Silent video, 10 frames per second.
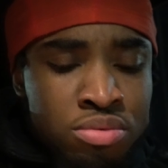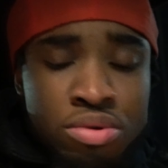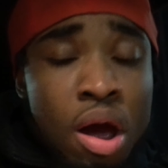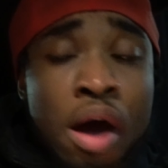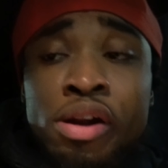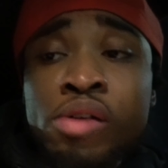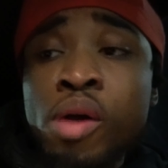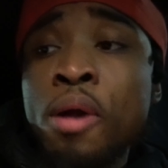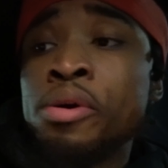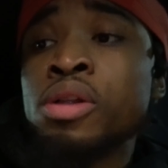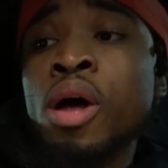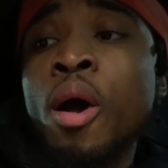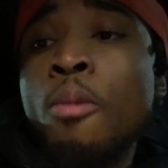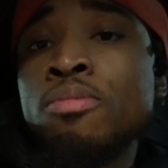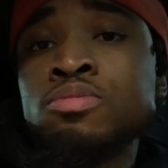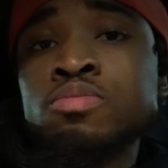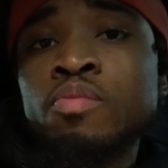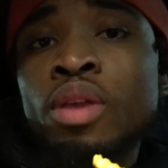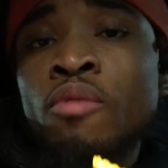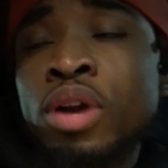I don't even look.
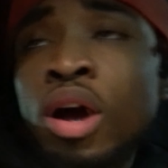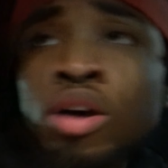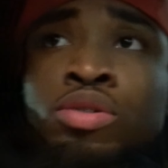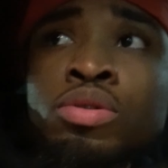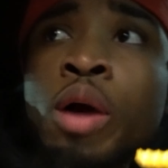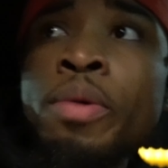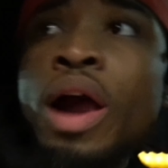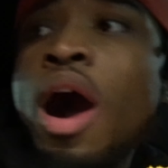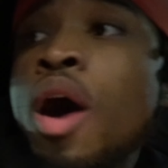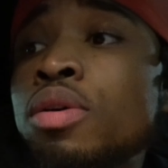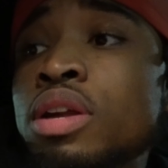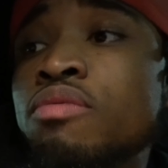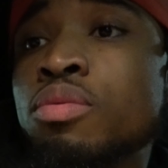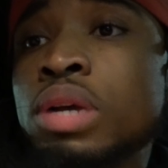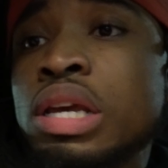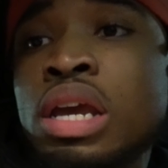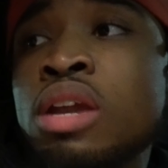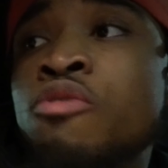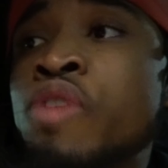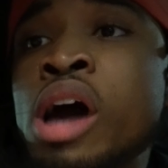For those who know me, I don't even really eat
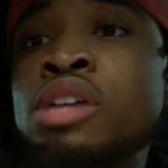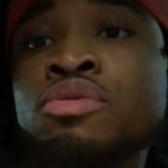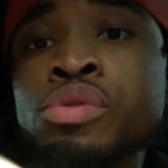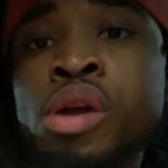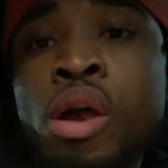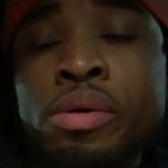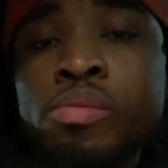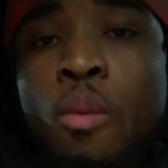the fries for real.